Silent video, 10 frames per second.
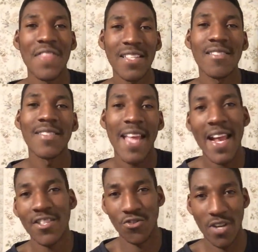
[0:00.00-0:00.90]
that's an
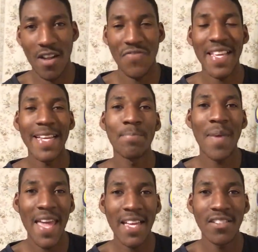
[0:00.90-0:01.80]
extra. They
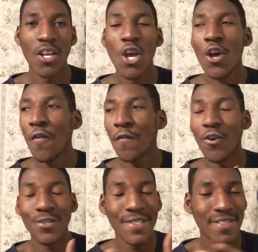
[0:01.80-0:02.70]
get paid
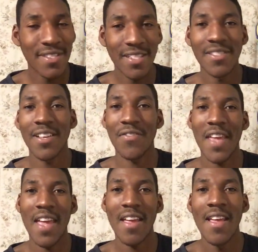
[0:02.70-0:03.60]
for sitting
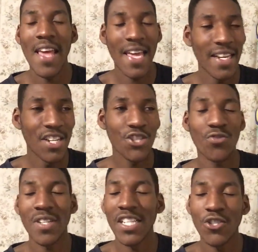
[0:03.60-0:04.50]
there and
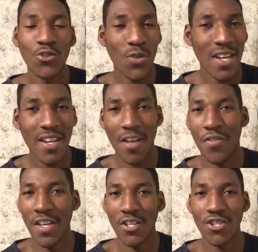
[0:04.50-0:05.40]
literally doing
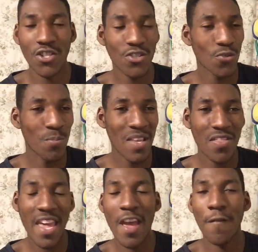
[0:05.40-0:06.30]
nothing, just to be
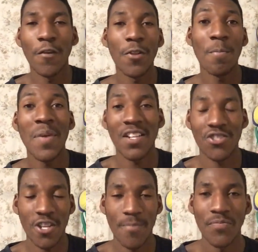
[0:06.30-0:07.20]
there for the
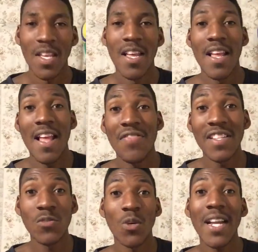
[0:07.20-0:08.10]
picture. And
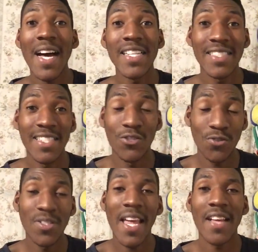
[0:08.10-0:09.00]
that's what I did
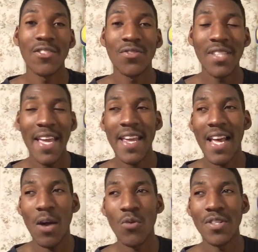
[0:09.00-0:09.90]
today.
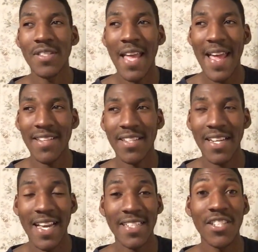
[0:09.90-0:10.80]
Today I was
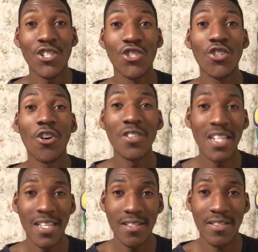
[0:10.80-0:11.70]
acting like a
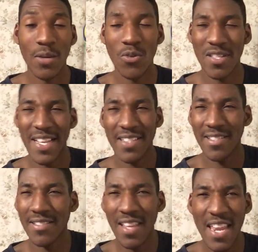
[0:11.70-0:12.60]
journalist. There was like
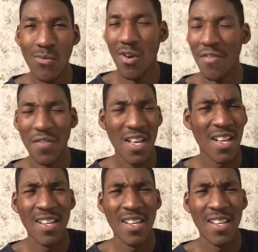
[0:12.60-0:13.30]
a scene with